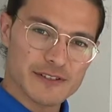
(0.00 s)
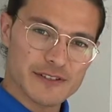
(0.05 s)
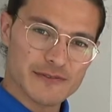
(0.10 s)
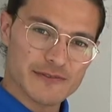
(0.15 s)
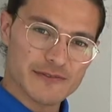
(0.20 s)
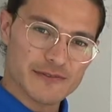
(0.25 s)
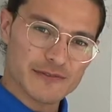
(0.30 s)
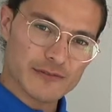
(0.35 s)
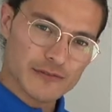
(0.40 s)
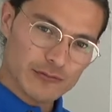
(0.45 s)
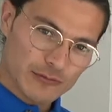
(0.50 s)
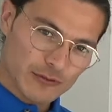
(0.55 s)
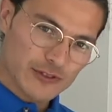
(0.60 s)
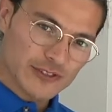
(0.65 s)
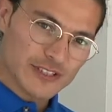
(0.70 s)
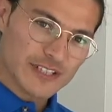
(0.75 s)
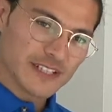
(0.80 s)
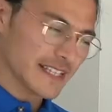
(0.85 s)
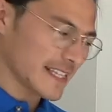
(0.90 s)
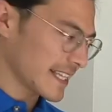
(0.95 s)
of
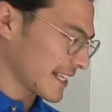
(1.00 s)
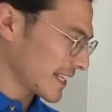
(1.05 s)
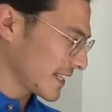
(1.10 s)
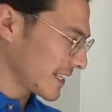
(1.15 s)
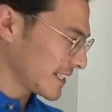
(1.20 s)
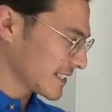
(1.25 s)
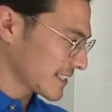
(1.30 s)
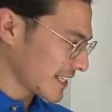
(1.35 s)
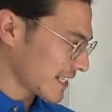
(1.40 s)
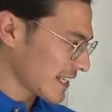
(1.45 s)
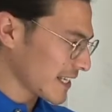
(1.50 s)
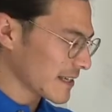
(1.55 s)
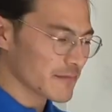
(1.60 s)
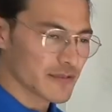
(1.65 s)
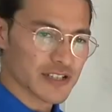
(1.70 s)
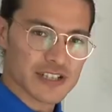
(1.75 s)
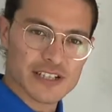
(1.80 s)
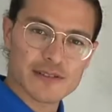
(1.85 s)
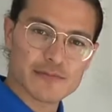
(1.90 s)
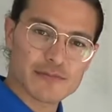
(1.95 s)
water that this Kangen
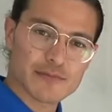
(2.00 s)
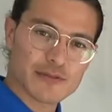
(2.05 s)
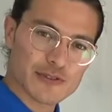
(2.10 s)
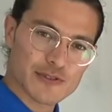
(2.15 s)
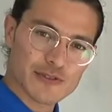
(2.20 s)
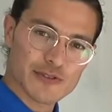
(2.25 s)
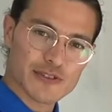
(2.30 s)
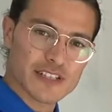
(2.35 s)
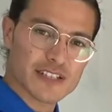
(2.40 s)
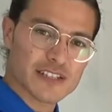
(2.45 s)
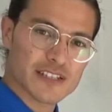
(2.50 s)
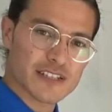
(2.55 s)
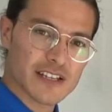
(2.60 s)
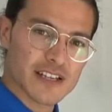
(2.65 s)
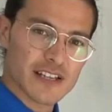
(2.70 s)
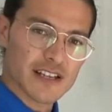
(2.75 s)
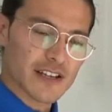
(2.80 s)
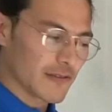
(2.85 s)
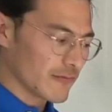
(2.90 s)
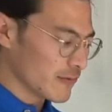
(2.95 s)
machine produces,
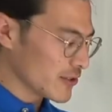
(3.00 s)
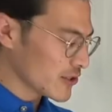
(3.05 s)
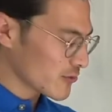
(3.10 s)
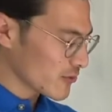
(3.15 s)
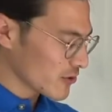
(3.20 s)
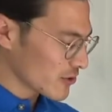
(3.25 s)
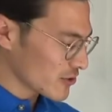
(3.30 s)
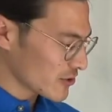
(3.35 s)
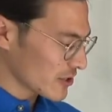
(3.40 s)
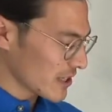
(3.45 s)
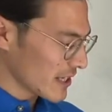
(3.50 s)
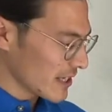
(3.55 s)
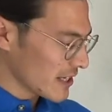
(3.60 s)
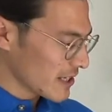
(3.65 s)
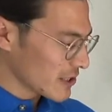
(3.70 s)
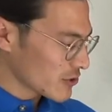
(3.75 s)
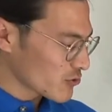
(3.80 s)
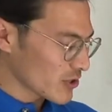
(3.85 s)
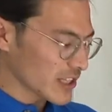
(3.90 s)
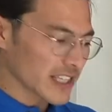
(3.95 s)
which was
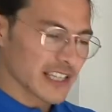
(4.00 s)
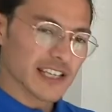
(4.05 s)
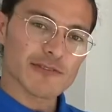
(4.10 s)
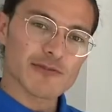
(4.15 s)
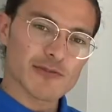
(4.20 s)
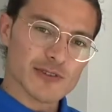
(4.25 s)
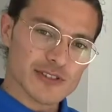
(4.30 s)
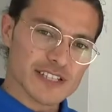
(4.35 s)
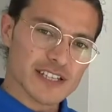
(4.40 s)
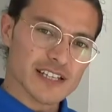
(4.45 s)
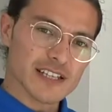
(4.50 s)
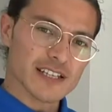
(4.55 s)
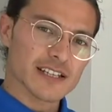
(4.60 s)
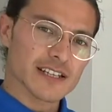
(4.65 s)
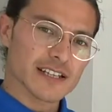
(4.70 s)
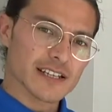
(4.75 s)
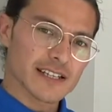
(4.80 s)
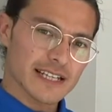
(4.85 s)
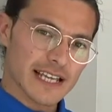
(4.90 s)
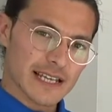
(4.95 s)
drinking water,
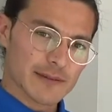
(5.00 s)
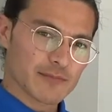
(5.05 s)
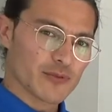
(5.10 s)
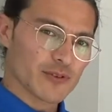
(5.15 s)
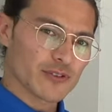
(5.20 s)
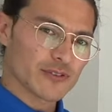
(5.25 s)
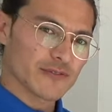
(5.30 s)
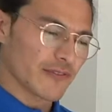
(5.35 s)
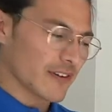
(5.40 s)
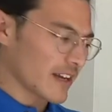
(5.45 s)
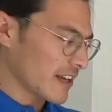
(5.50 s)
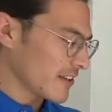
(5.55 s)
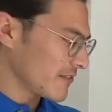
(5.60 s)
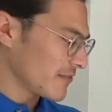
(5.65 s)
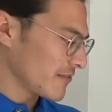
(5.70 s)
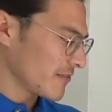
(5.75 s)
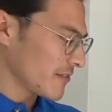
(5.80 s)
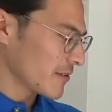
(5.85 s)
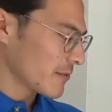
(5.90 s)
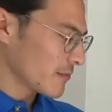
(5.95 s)
9.5
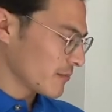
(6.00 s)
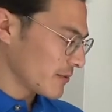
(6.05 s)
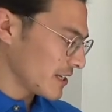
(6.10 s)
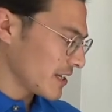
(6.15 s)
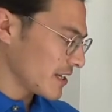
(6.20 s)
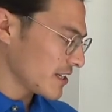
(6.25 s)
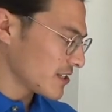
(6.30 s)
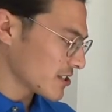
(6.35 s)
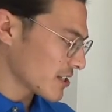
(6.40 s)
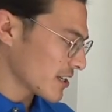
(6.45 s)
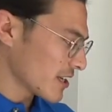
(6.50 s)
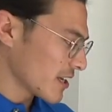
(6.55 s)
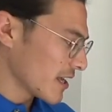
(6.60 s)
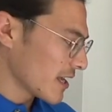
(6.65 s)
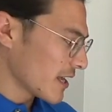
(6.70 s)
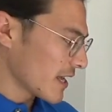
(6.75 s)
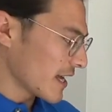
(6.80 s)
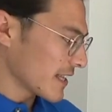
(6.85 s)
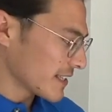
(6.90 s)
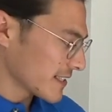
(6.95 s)
pH.
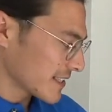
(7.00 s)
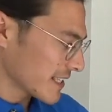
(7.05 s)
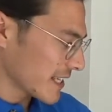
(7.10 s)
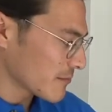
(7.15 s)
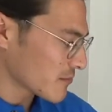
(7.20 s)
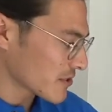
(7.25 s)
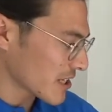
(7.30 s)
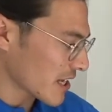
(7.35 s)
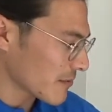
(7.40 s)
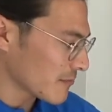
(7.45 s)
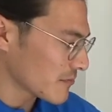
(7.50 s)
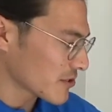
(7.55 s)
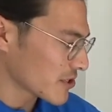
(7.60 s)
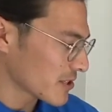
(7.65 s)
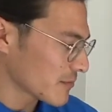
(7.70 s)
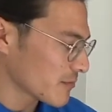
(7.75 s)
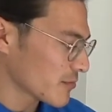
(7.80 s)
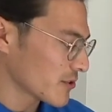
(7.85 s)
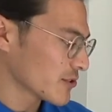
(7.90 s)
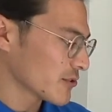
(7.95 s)
At the same time,
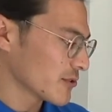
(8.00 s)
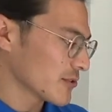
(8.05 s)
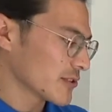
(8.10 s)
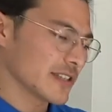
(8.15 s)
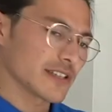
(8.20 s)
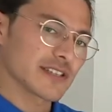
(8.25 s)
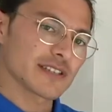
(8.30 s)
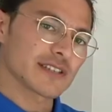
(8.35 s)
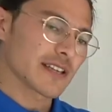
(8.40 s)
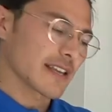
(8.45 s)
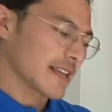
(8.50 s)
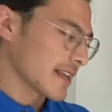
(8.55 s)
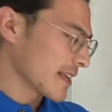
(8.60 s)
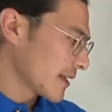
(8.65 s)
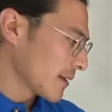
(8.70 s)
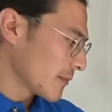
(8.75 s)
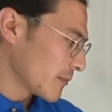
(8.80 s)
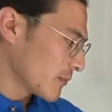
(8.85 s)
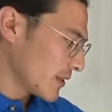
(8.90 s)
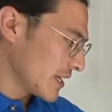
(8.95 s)
machine produces
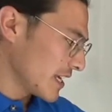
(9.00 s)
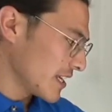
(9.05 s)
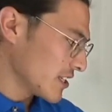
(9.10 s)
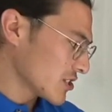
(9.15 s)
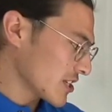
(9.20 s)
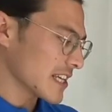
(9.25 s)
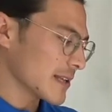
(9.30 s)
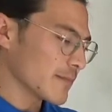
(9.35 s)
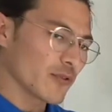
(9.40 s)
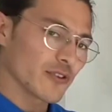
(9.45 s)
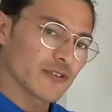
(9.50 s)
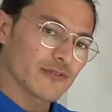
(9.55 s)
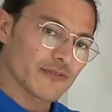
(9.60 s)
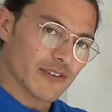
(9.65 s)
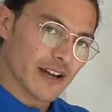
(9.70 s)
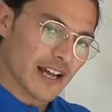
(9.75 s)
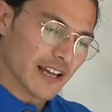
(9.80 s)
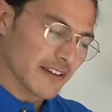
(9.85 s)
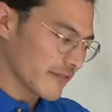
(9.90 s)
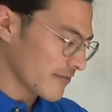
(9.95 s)
pH
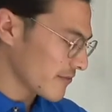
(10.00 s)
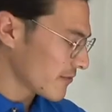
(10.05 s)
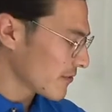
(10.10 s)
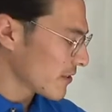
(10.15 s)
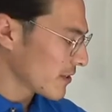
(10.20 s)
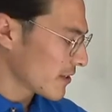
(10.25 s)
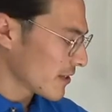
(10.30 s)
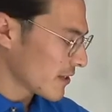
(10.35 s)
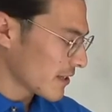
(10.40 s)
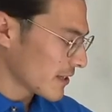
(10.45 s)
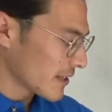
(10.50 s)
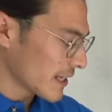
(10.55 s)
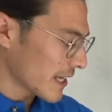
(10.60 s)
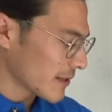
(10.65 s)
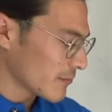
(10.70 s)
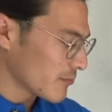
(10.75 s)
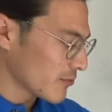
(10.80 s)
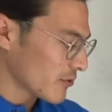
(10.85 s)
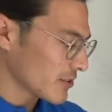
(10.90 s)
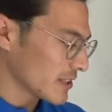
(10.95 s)
8.5,
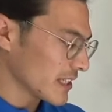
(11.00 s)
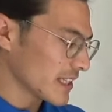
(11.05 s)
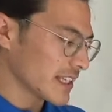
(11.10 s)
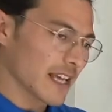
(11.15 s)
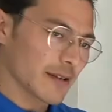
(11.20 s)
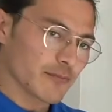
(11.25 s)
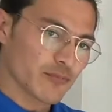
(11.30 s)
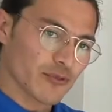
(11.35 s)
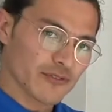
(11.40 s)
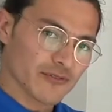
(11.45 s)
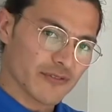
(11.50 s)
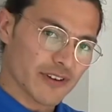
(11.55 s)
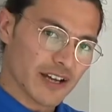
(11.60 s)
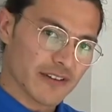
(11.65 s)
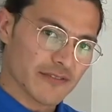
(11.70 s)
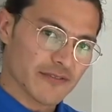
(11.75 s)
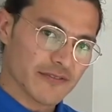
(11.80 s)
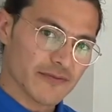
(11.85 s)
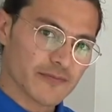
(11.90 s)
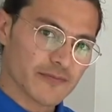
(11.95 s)
9 point, and 9.5.